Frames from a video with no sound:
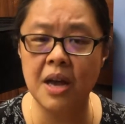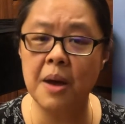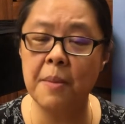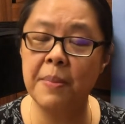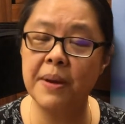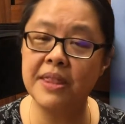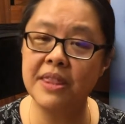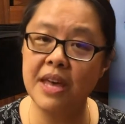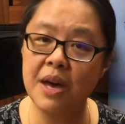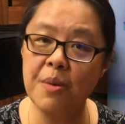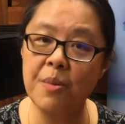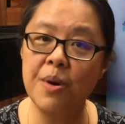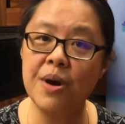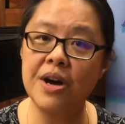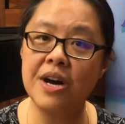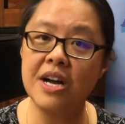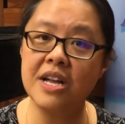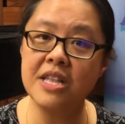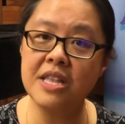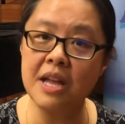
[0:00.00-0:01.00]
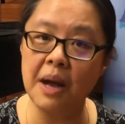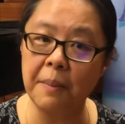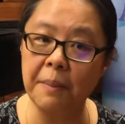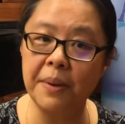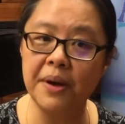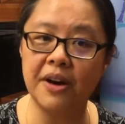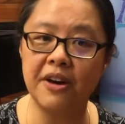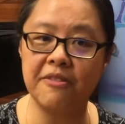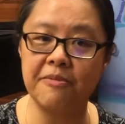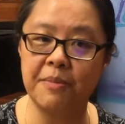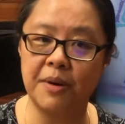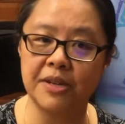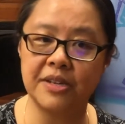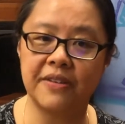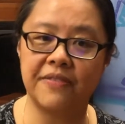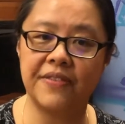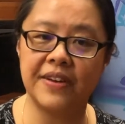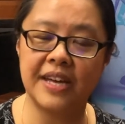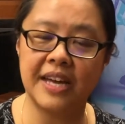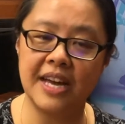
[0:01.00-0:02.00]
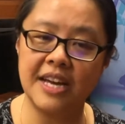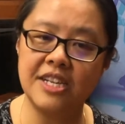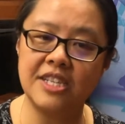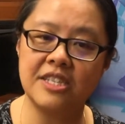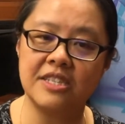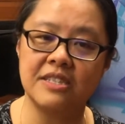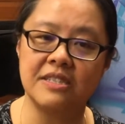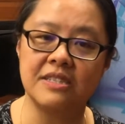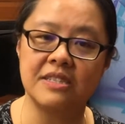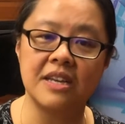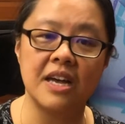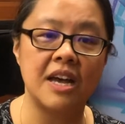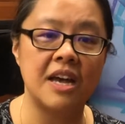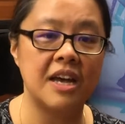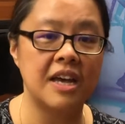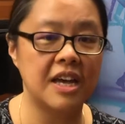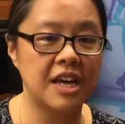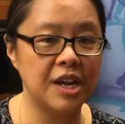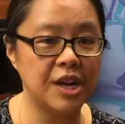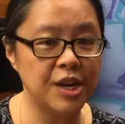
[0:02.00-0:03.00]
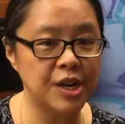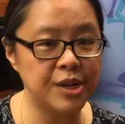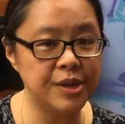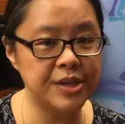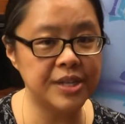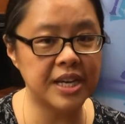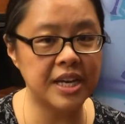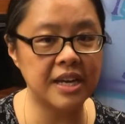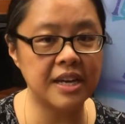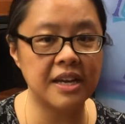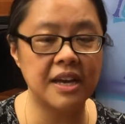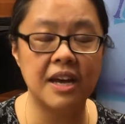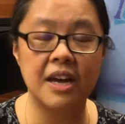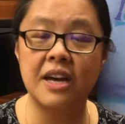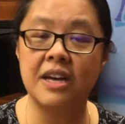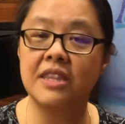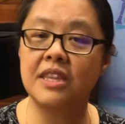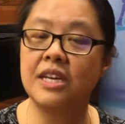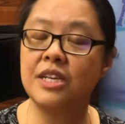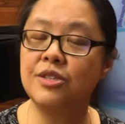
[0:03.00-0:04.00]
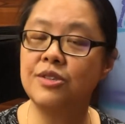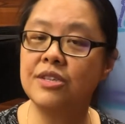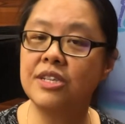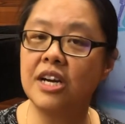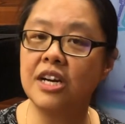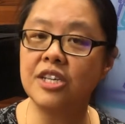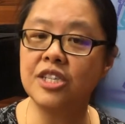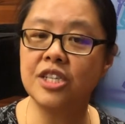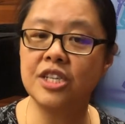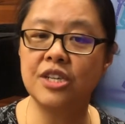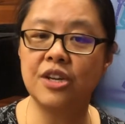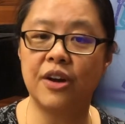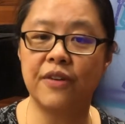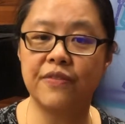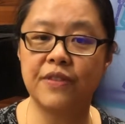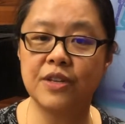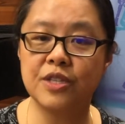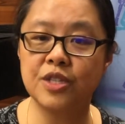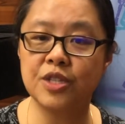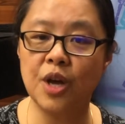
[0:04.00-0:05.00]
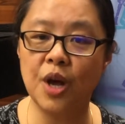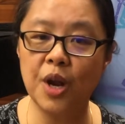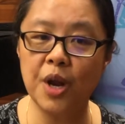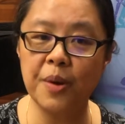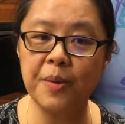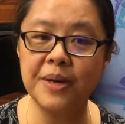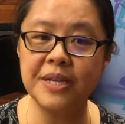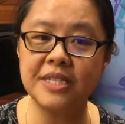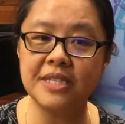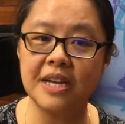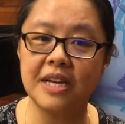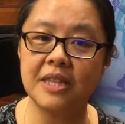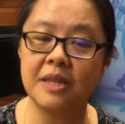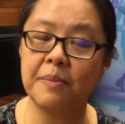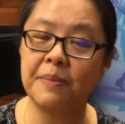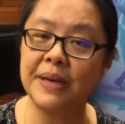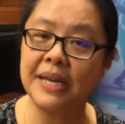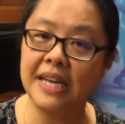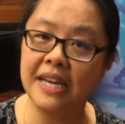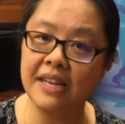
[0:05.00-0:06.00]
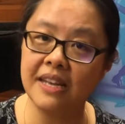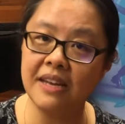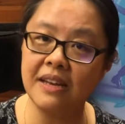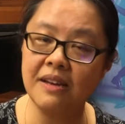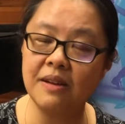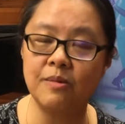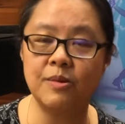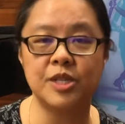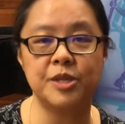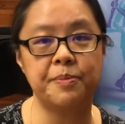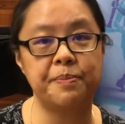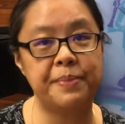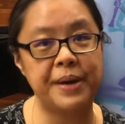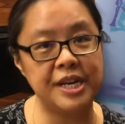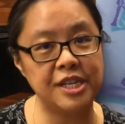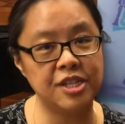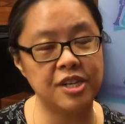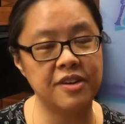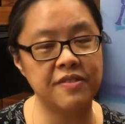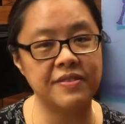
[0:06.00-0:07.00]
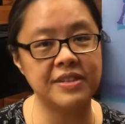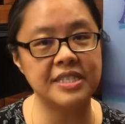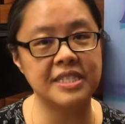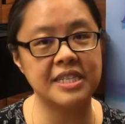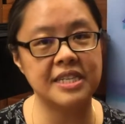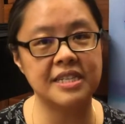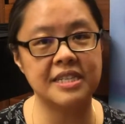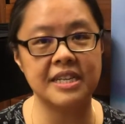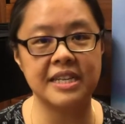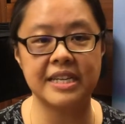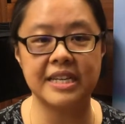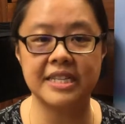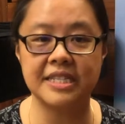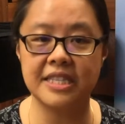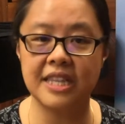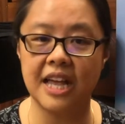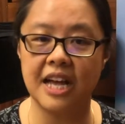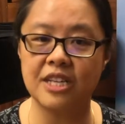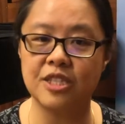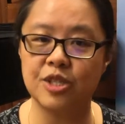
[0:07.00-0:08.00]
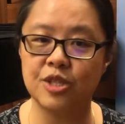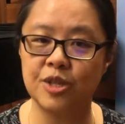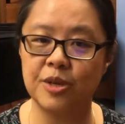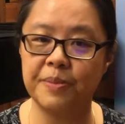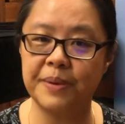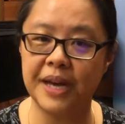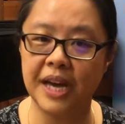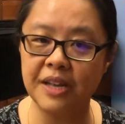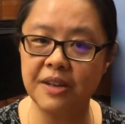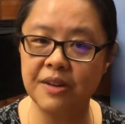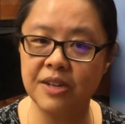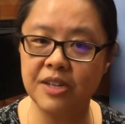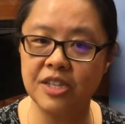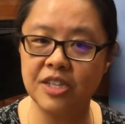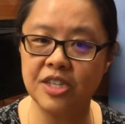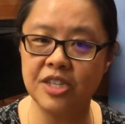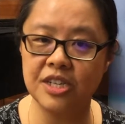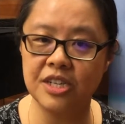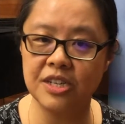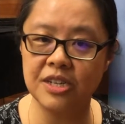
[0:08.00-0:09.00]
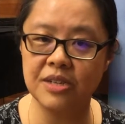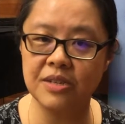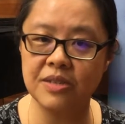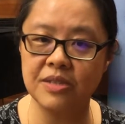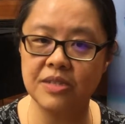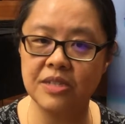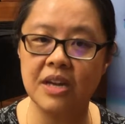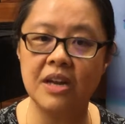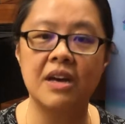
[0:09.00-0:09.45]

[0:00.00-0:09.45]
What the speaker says: But there were a number of modifications, including the introduction of the soloist at the beginning, which Beethoven did in his last two piano concertos,